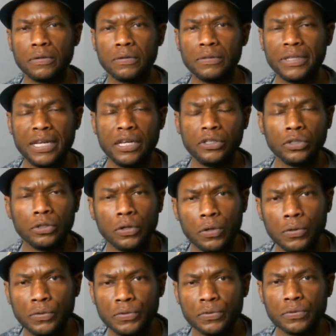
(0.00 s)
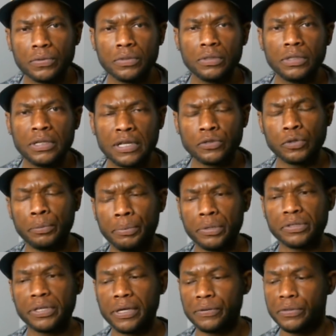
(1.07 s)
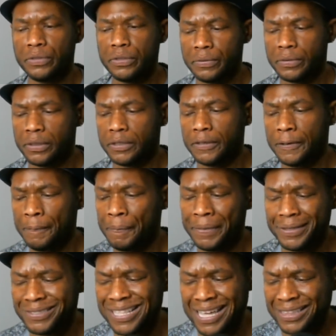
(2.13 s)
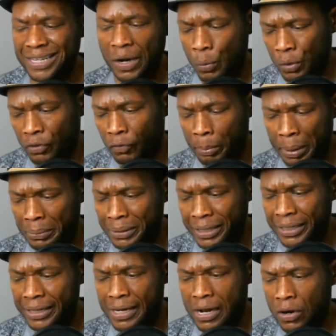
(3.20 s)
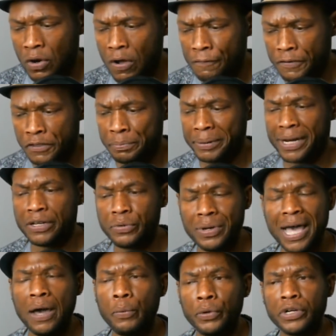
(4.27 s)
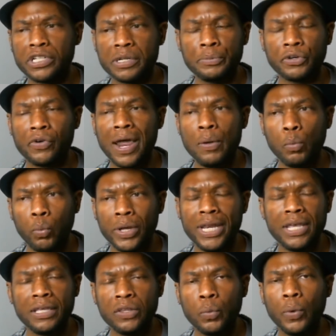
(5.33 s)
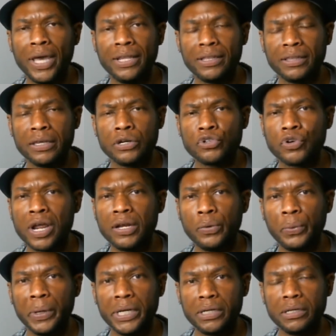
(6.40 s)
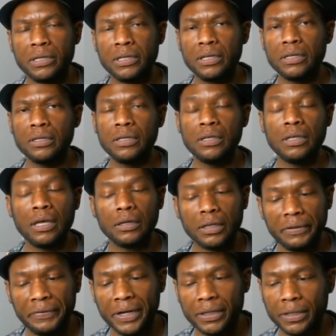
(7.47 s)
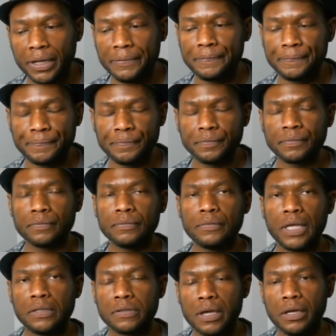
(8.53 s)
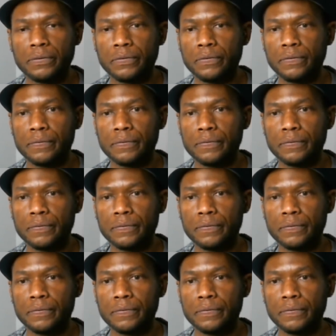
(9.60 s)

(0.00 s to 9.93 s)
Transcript: They need to lose. That's what it boils down to. It's not that I want a Republican in that office, but I do not want a Democrat winning in the way that they're trying to win. I'll leave it at that. Thanks, guys.